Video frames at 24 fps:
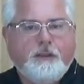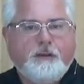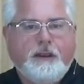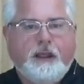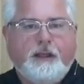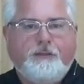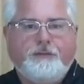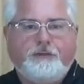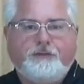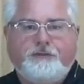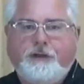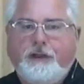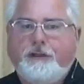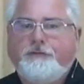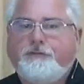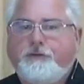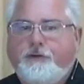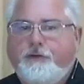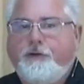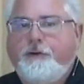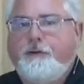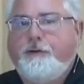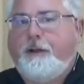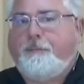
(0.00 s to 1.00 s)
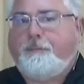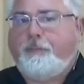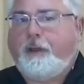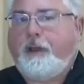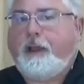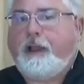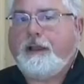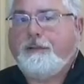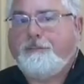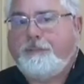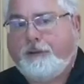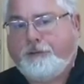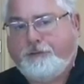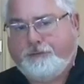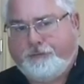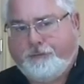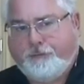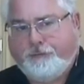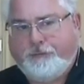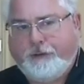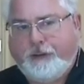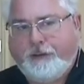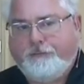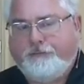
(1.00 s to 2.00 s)
Now, the test current applied by the
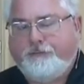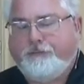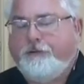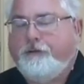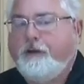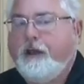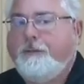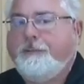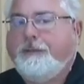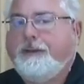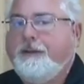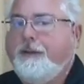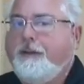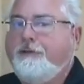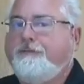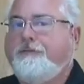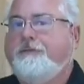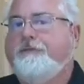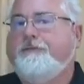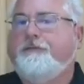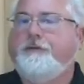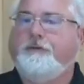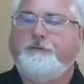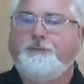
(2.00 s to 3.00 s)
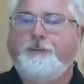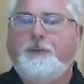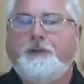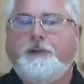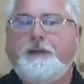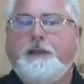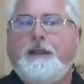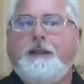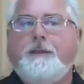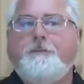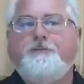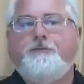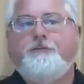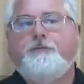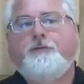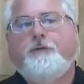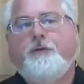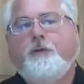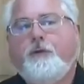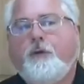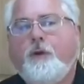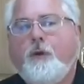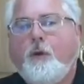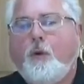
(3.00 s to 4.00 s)
SureTest should not be less than 6 milliamps
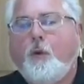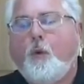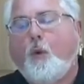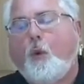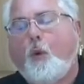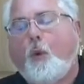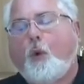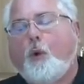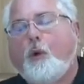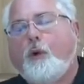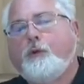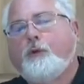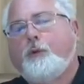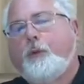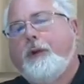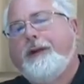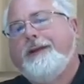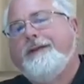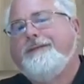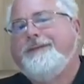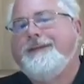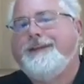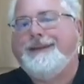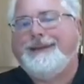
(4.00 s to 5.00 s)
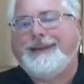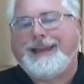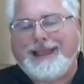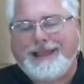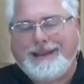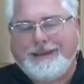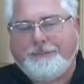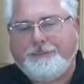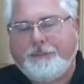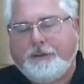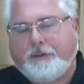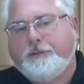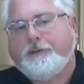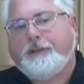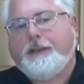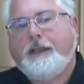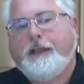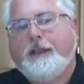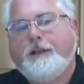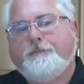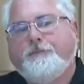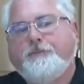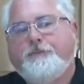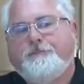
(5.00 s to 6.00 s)
or greater than 9
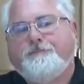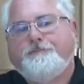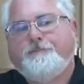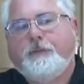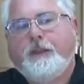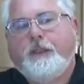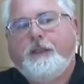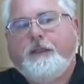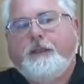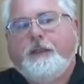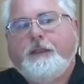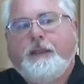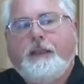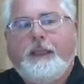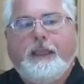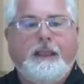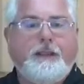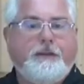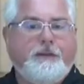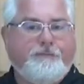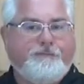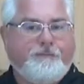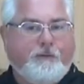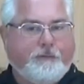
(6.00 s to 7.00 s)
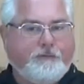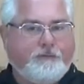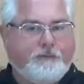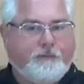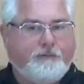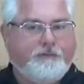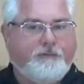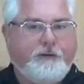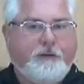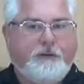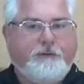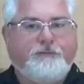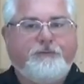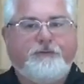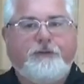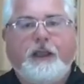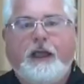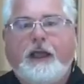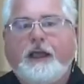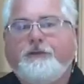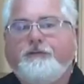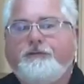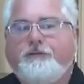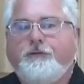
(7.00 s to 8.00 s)
milliamps. And the functional
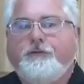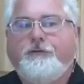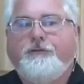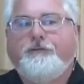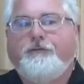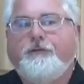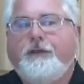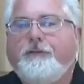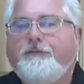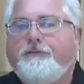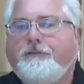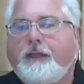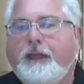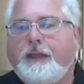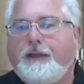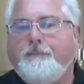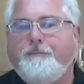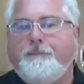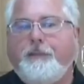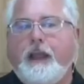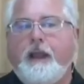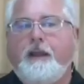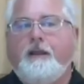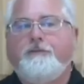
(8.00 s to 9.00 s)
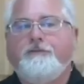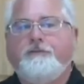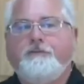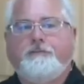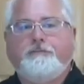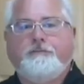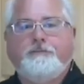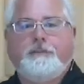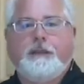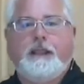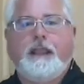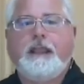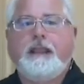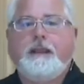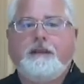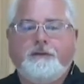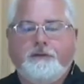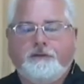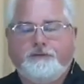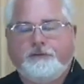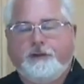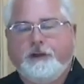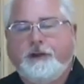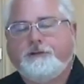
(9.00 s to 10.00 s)
GFCI should sense that imbalance
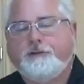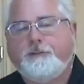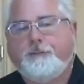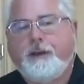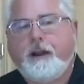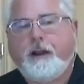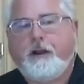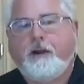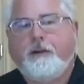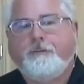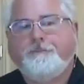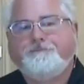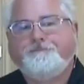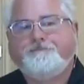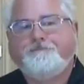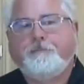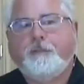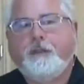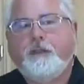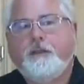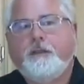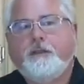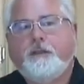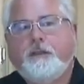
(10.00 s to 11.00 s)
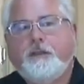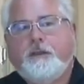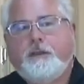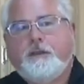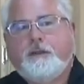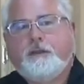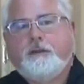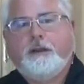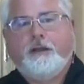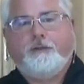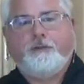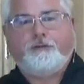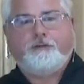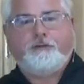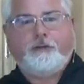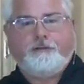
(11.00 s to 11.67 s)
and disconnect the power. Now, the